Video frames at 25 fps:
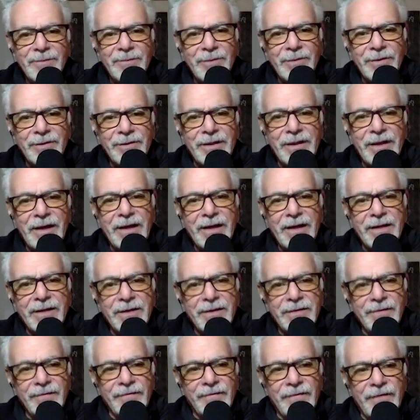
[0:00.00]
but that
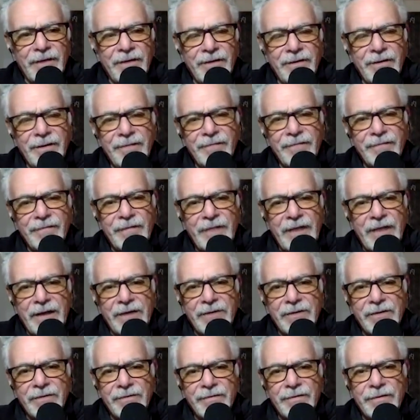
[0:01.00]
very
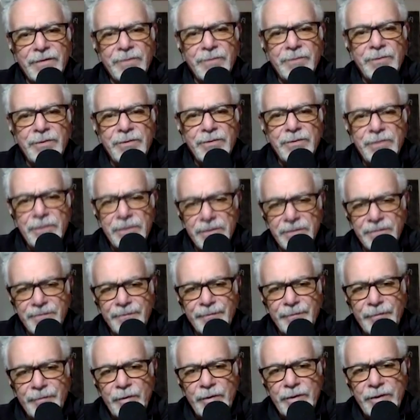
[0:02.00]
fact of communion
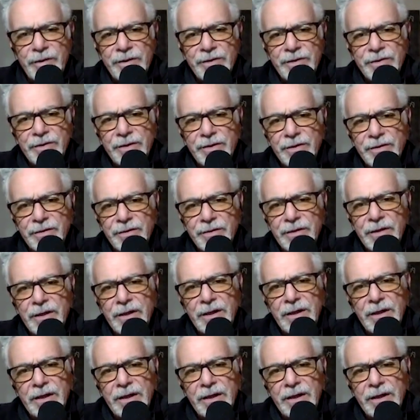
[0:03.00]
with each other